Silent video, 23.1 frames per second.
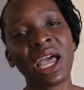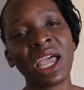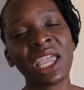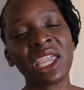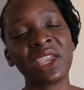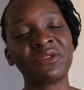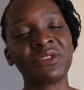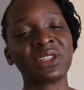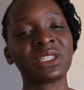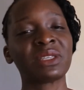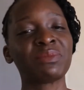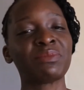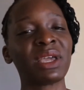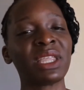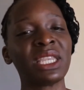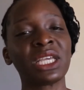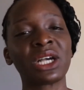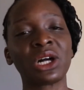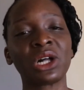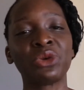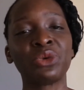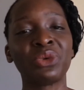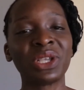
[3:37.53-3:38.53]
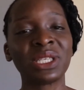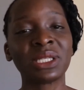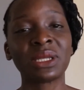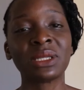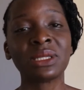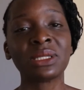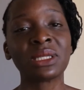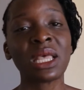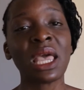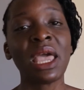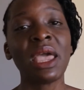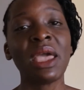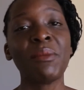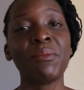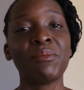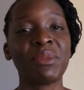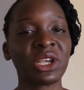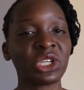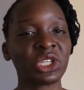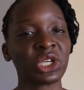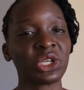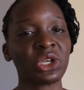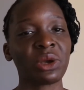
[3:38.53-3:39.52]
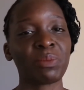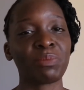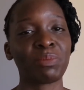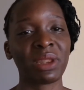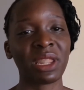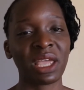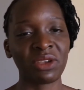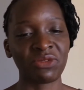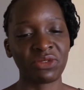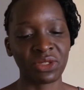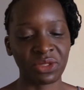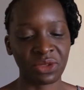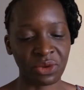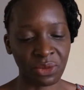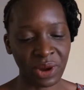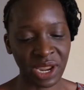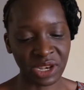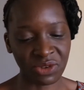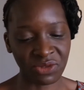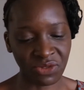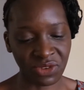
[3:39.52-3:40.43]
If it's medical reasons, make sure you apply for the right